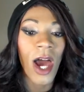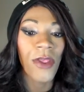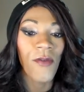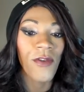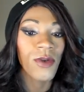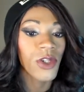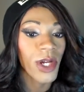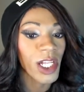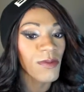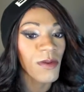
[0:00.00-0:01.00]
and the few
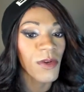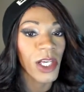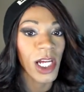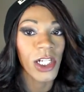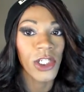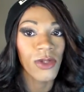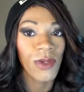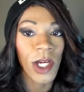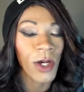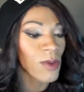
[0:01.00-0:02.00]
trans people that I
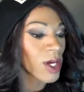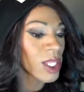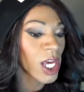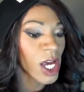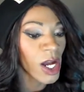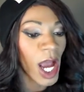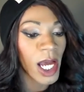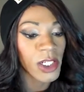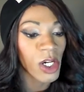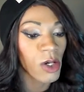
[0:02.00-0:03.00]
do know, they're,
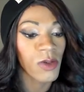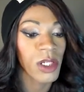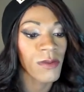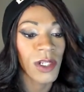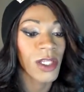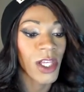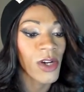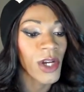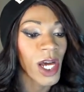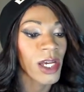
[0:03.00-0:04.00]
I don't even,
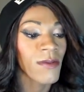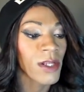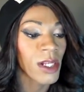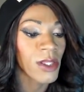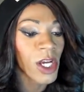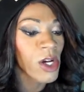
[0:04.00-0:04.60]
they're not even,